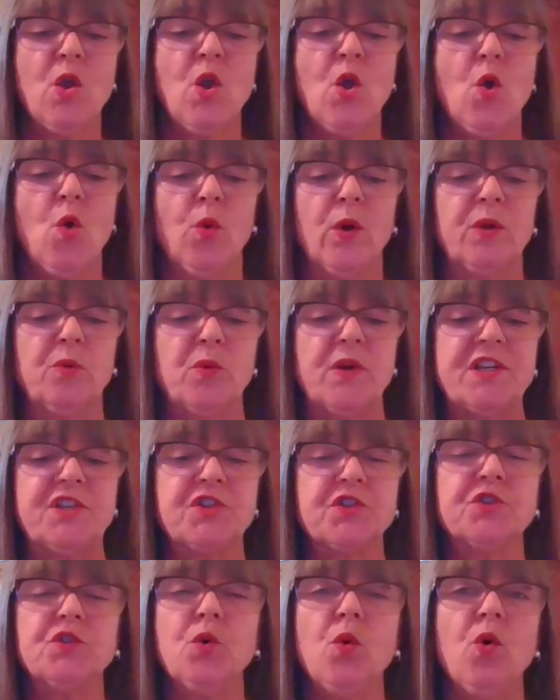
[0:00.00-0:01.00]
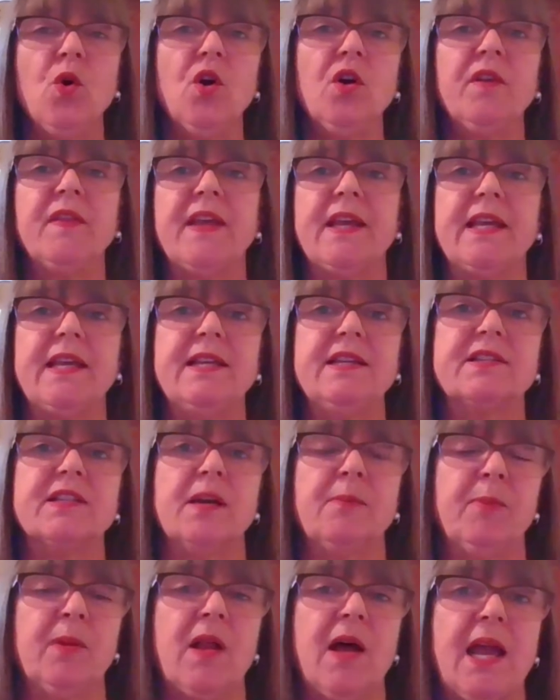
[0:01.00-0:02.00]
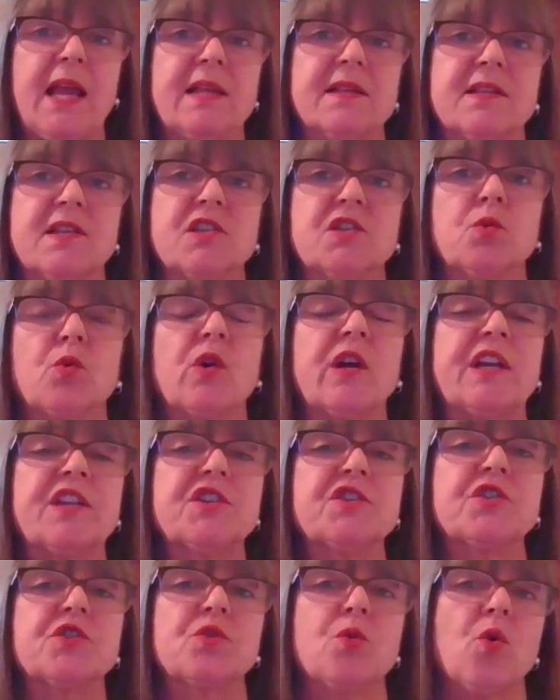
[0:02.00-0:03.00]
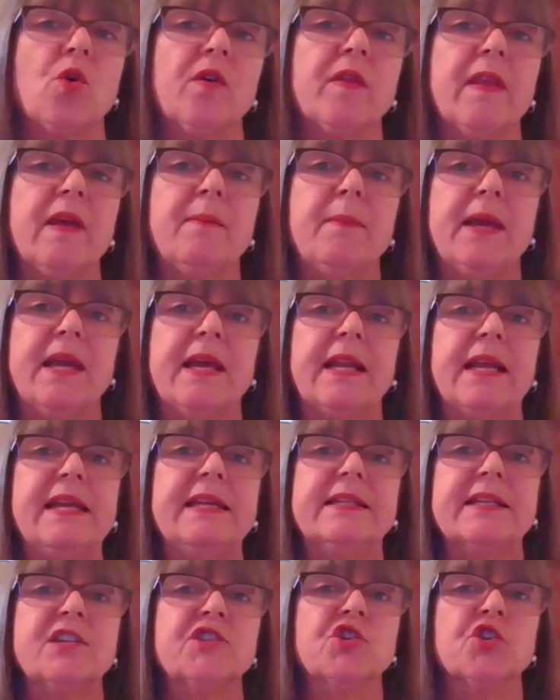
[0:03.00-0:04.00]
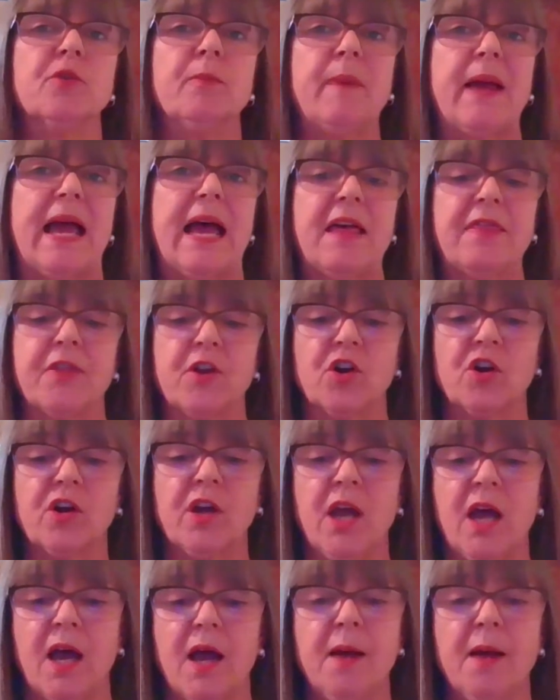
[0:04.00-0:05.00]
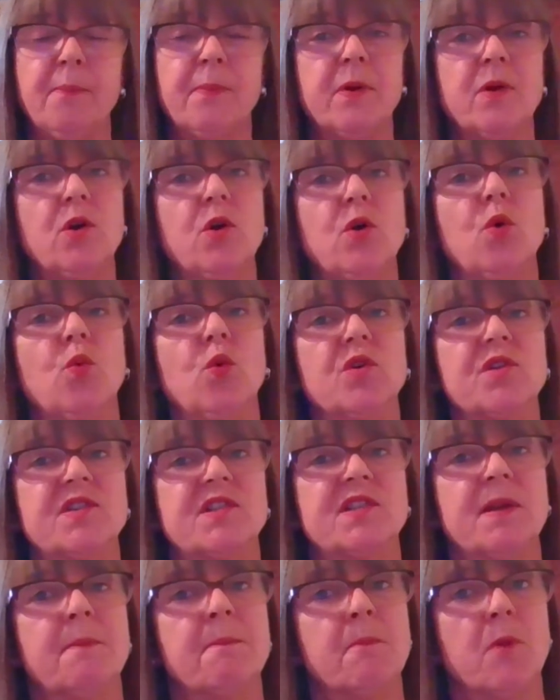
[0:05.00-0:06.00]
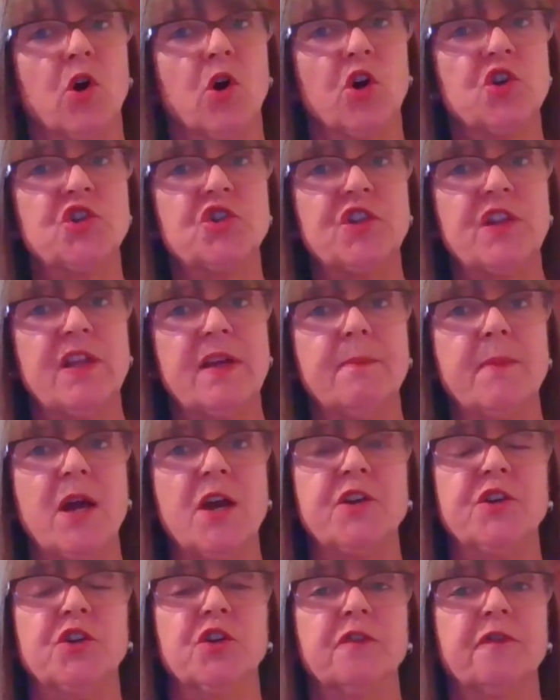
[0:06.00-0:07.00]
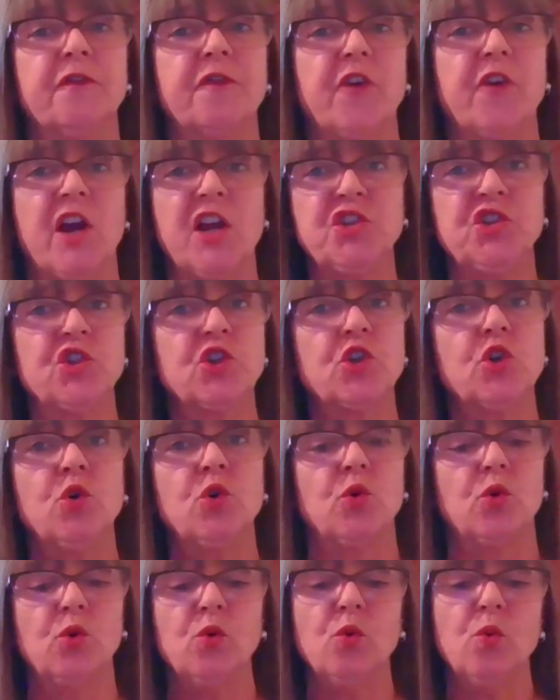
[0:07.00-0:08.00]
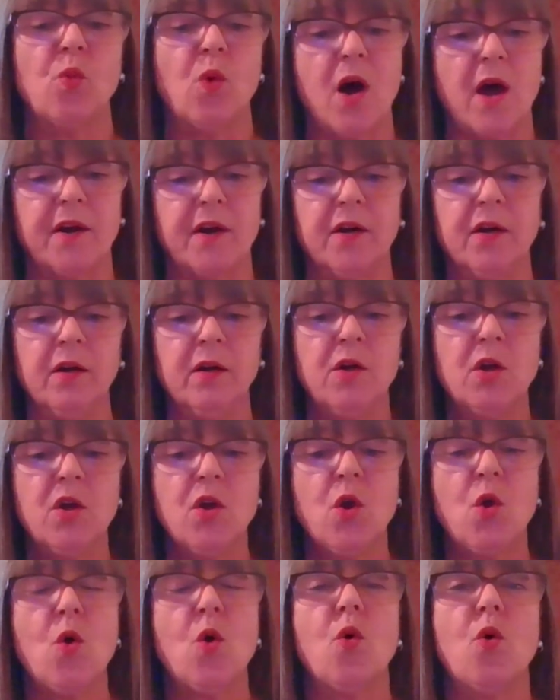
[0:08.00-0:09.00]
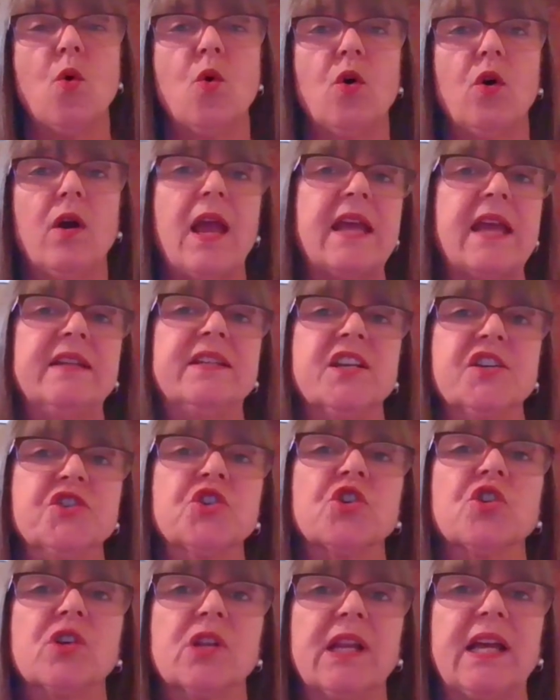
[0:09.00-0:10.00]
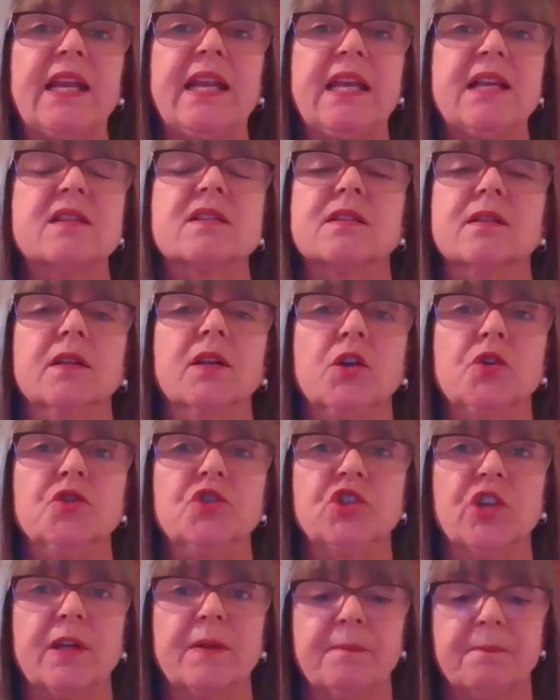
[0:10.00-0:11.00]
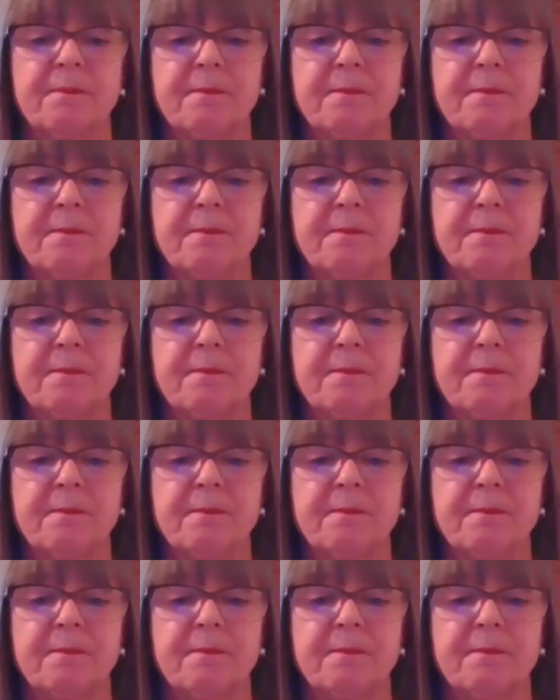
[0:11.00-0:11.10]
When we store these appliances, we're going to store them in a denture bath or cup. We'll submerge them under fresh, cool water or a denture cleaning solution.